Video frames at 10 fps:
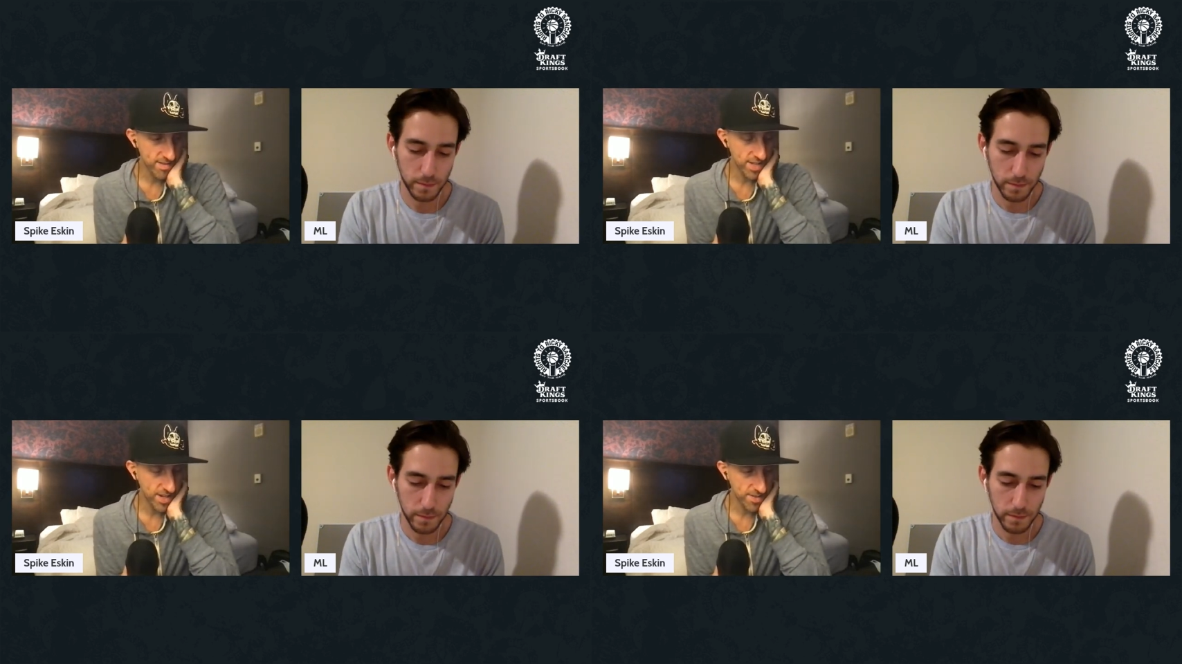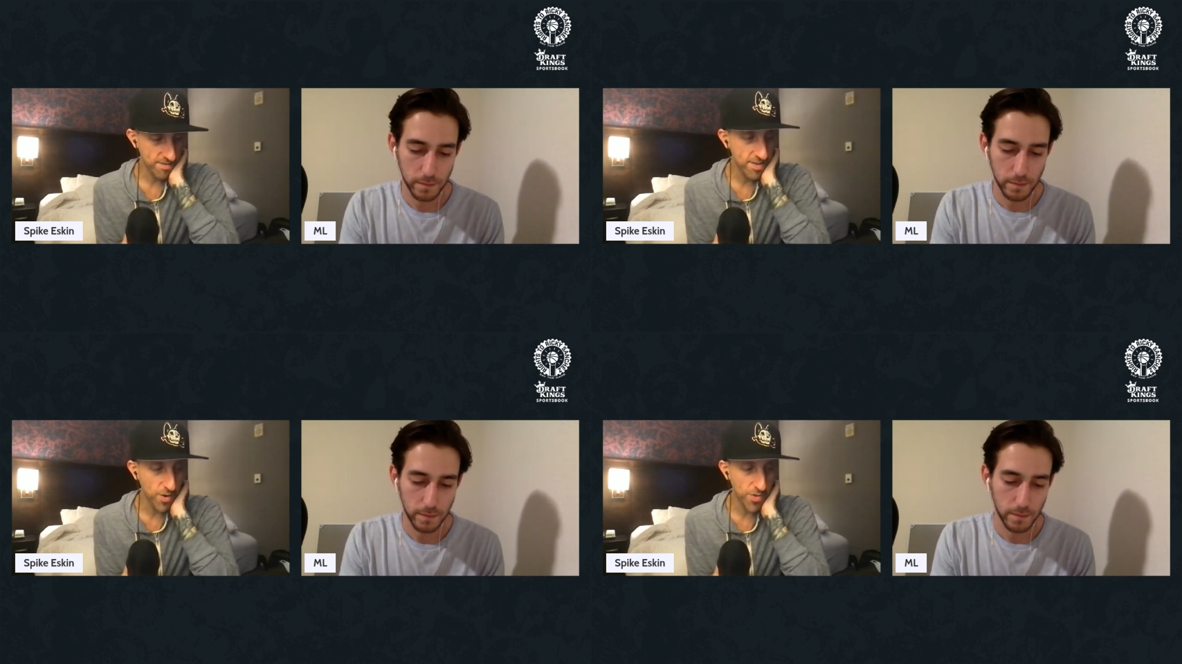Speaker 1: you know
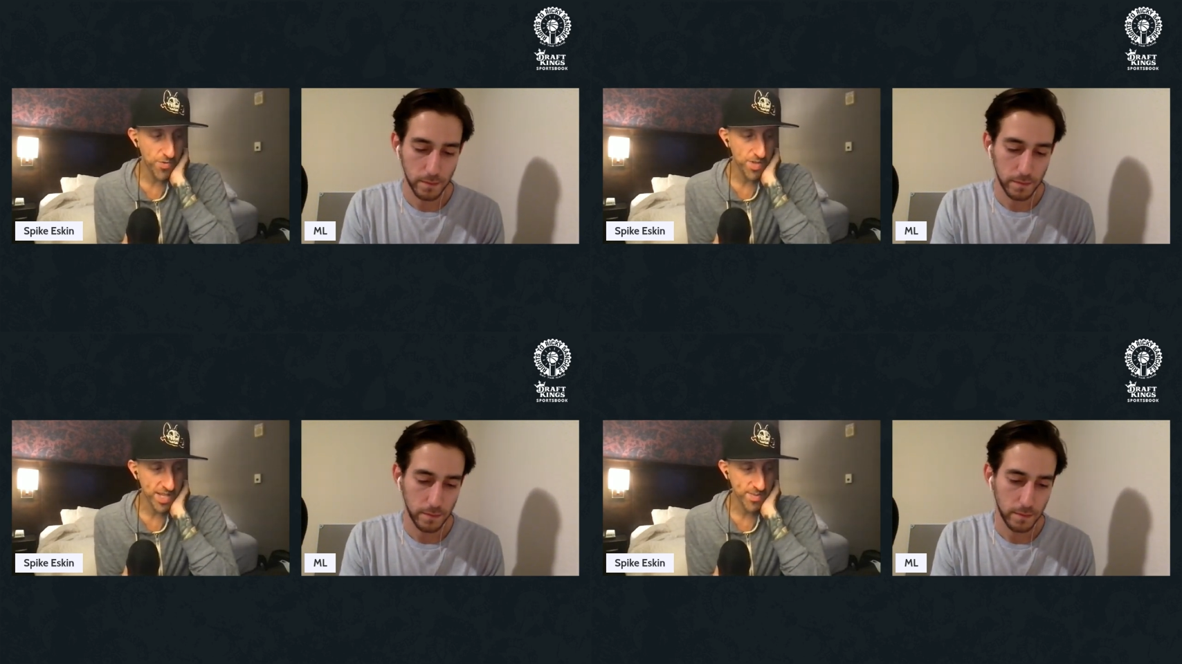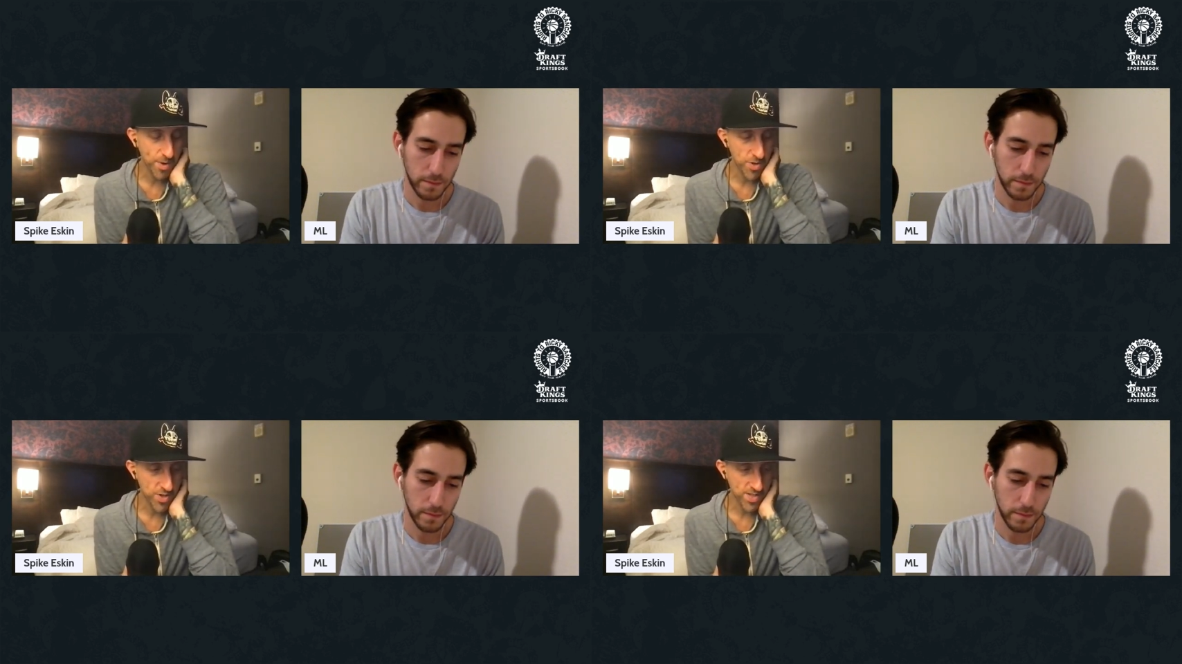go through these
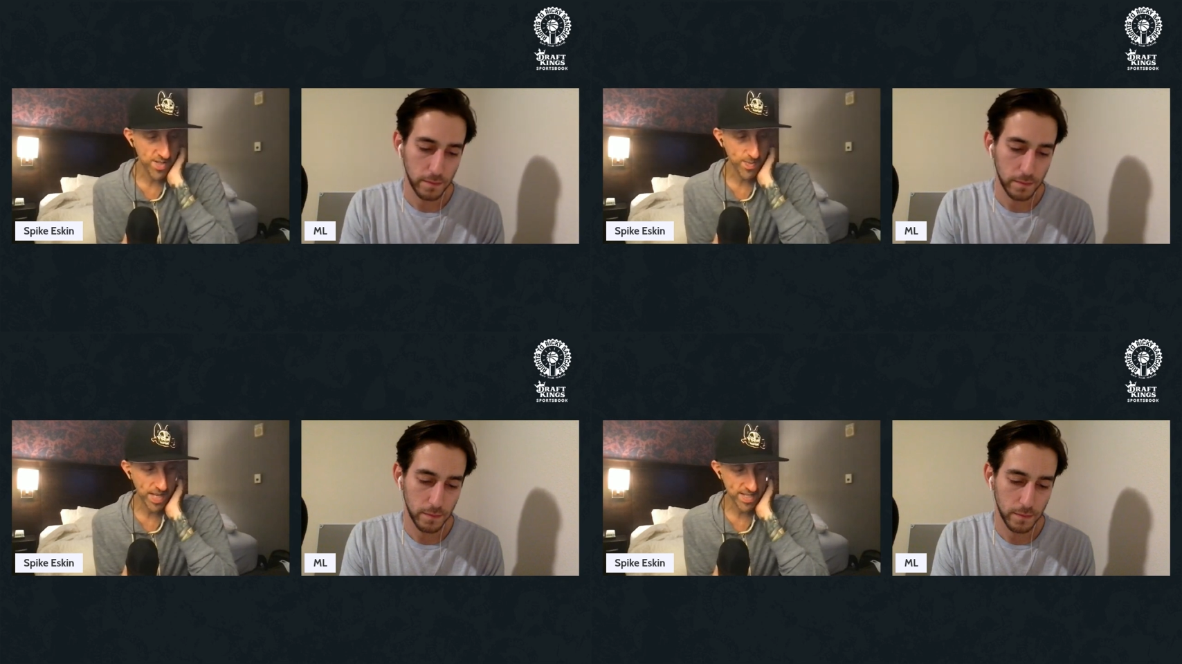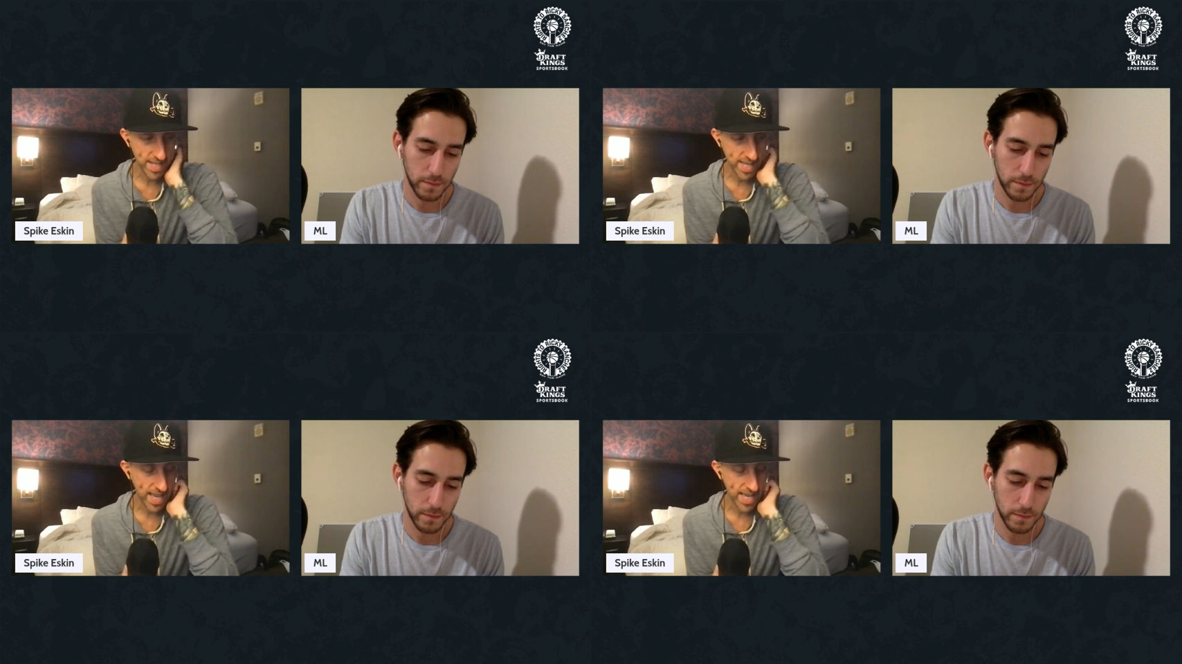motions as best
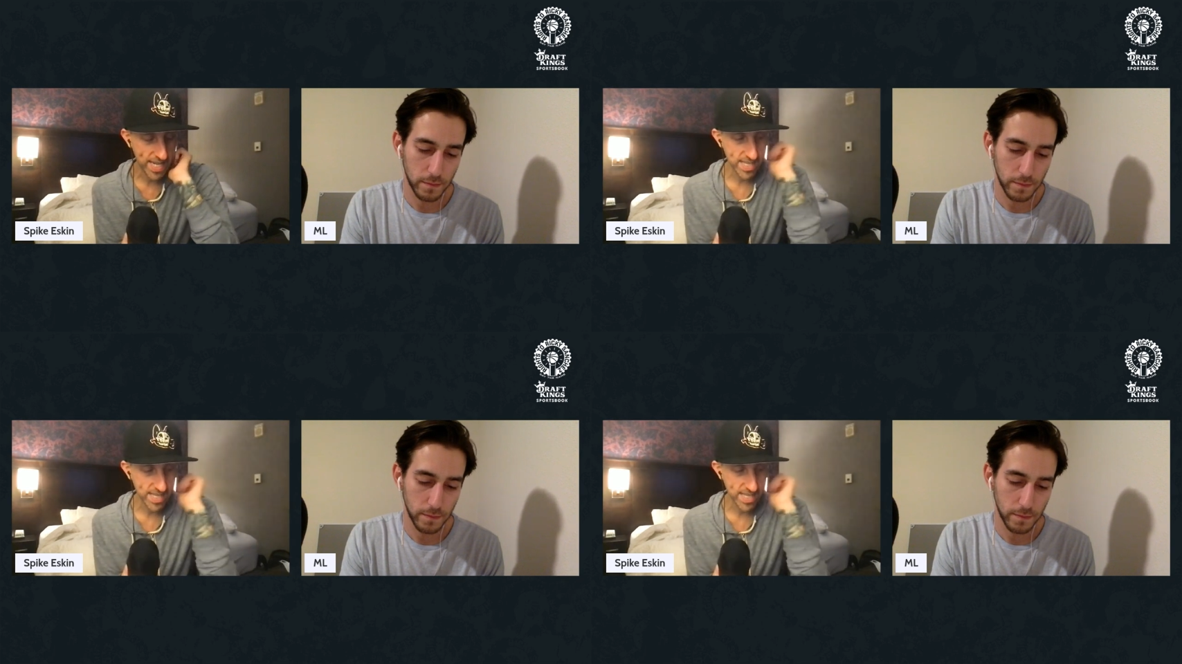he can.